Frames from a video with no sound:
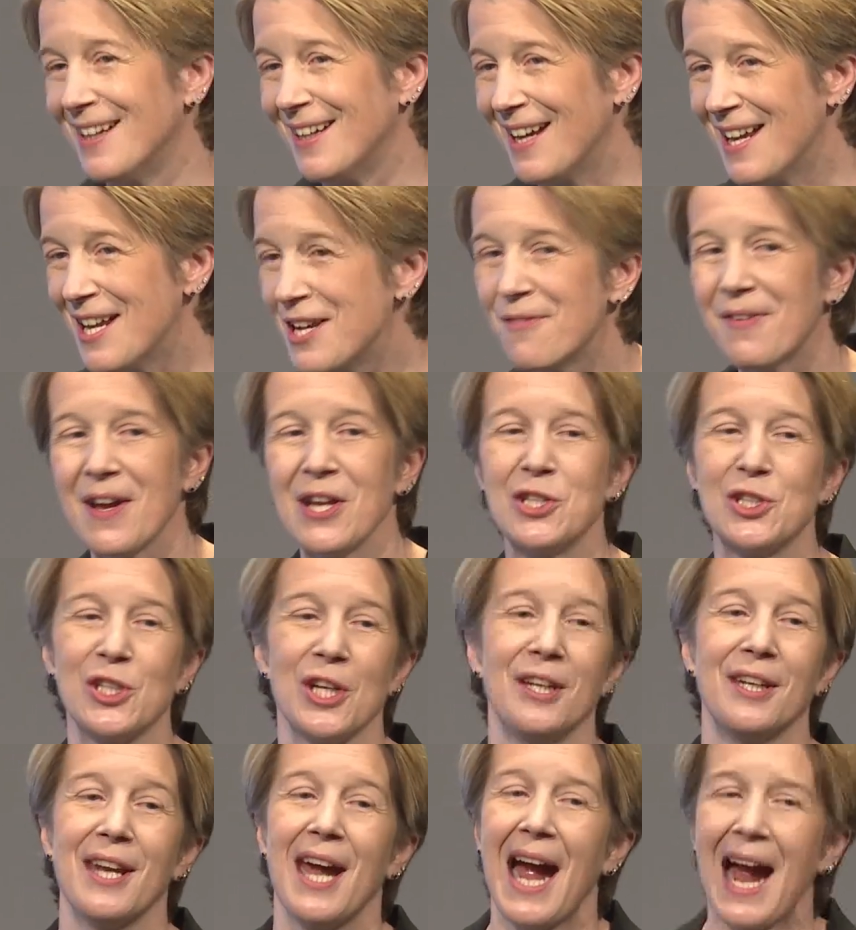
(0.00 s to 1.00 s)

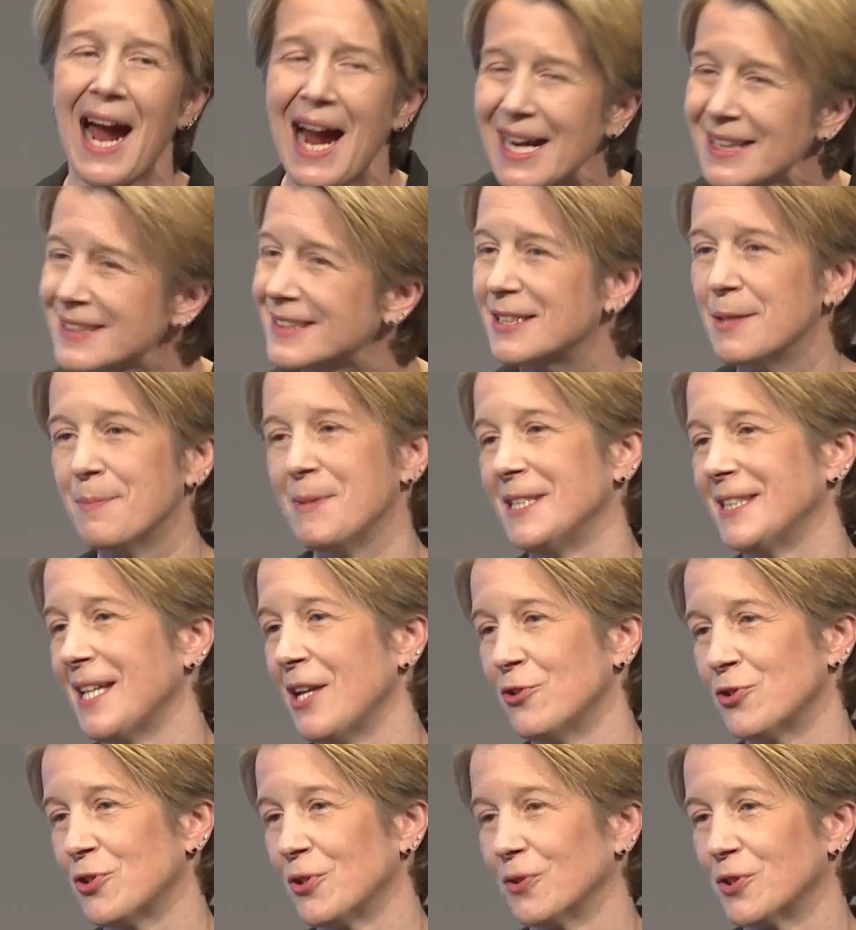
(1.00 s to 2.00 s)
innovation has to be
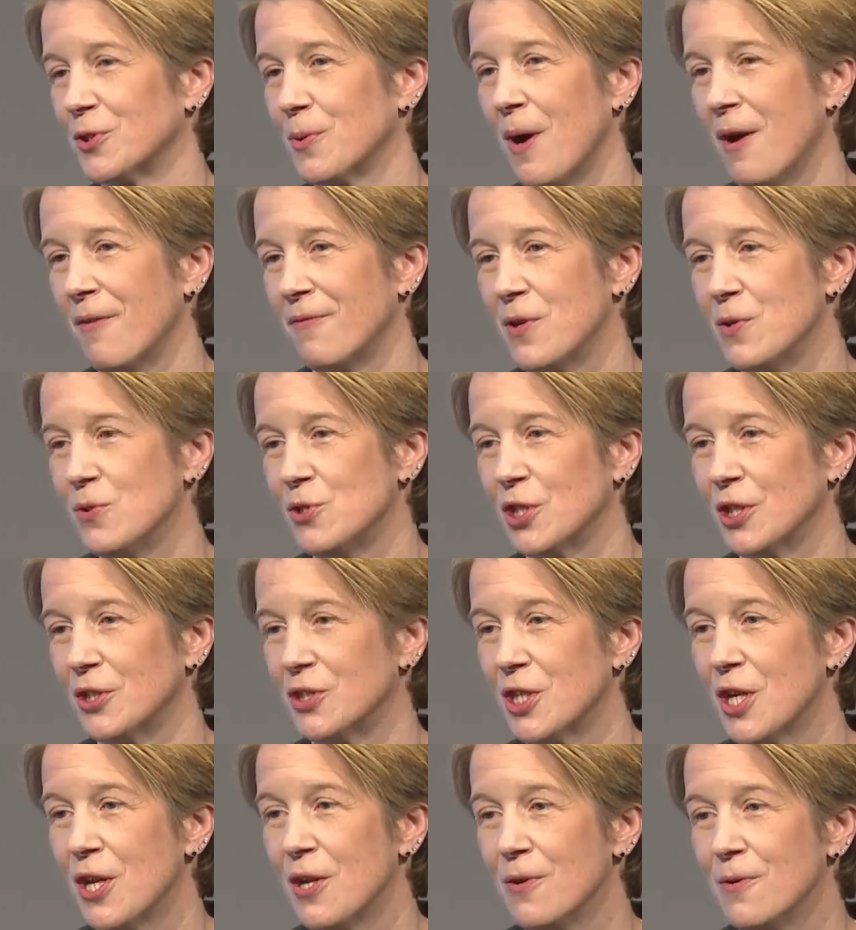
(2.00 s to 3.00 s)
central to our future
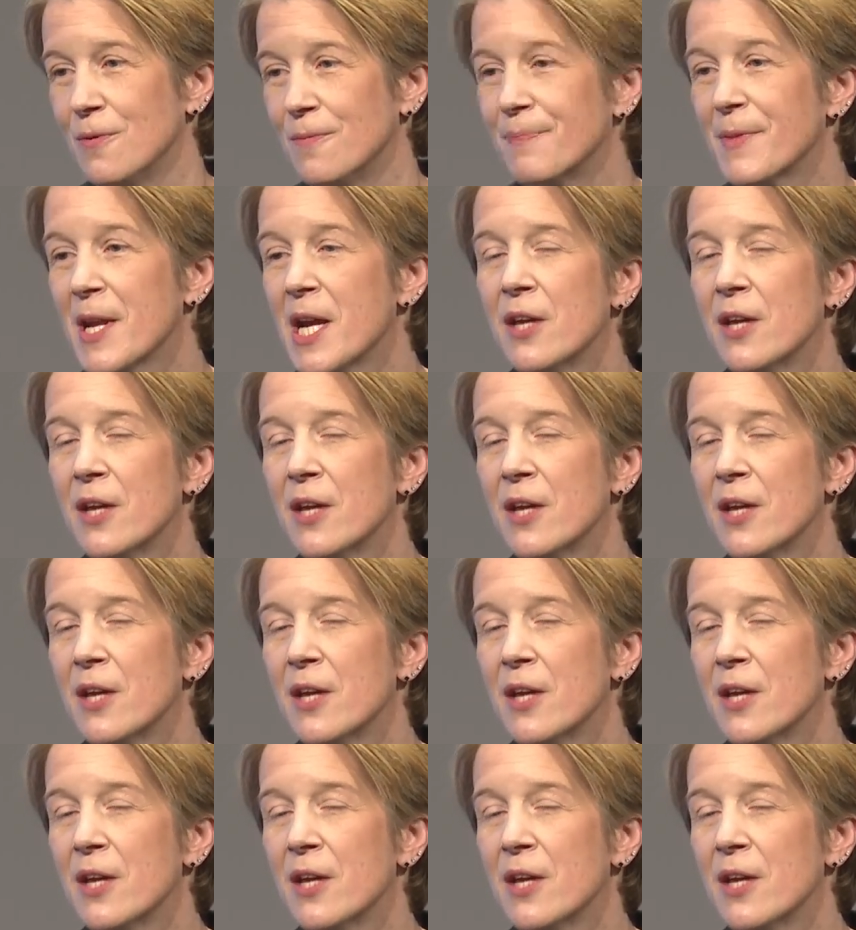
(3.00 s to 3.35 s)
too.